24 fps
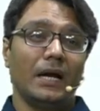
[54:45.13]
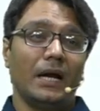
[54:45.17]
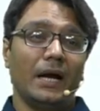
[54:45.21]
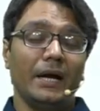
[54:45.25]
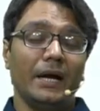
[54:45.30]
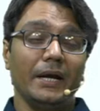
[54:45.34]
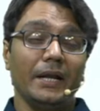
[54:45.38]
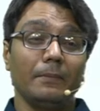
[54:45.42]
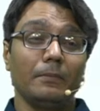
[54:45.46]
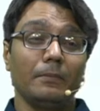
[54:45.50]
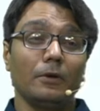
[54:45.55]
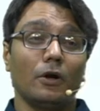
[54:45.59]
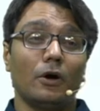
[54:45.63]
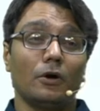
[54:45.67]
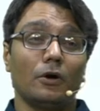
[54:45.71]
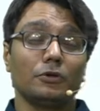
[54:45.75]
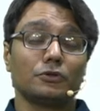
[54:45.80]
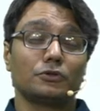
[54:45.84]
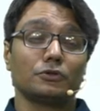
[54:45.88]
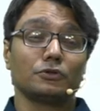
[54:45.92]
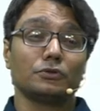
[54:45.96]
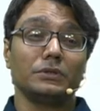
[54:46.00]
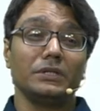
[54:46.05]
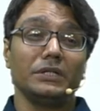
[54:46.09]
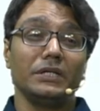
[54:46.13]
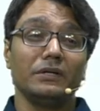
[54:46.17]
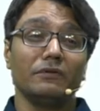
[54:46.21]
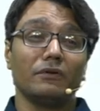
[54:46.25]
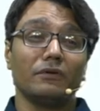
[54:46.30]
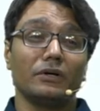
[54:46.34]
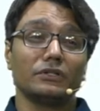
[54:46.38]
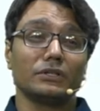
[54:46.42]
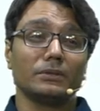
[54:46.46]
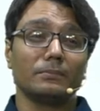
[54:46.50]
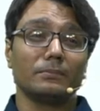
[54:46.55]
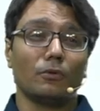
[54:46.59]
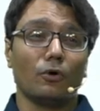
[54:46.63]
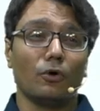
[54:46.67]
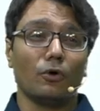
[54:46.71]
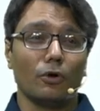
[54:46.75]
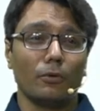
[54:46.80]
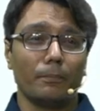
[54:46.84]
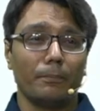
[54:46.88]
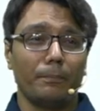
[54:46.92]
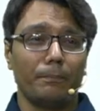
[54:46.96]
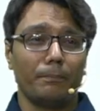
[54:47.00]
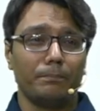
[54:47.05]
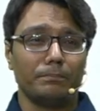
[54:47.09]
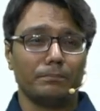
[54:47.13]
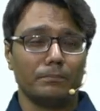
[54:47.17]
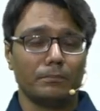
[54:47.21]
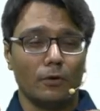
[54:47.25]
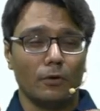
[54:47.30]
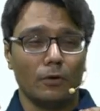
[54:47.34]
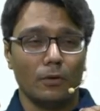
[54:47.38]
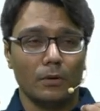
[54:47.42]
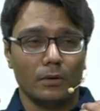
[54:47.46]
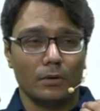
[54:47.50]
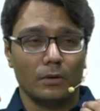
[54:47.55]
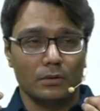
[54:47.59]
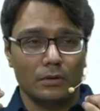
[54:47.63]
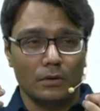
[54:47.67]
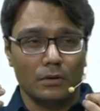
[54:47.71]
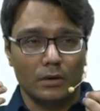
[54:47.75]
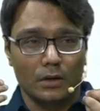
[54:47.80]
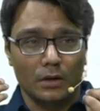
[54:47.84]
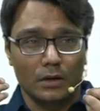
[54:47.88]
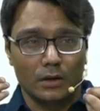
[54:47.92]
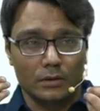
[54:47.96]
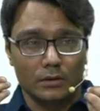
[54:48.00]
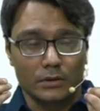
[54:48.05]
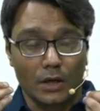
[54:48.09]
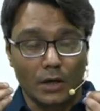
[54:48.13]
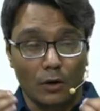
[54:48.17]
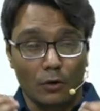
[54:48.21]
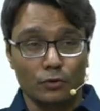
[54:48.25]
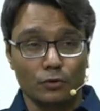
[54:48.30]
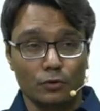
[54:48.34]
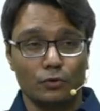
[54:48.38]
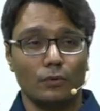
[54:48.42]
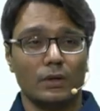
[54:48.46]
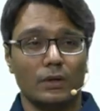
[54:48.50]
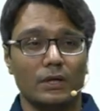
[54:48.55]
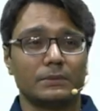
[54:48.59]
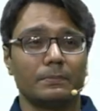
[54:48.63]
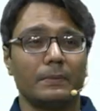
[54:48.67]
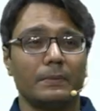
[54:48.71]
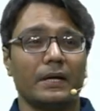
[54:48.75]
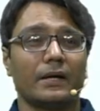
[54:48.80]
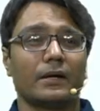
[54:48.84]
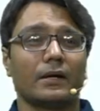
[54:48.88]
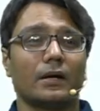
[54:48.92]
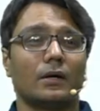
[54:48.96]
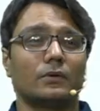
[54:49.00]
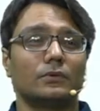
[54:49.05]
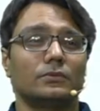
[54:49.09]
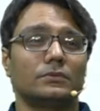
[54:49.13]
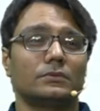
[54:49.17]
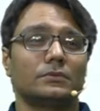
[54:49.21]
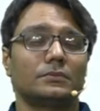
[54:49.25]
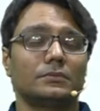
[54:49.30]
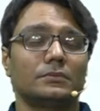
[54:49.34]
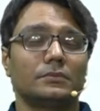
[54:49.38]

and he belonged to even the more down-to-earth background.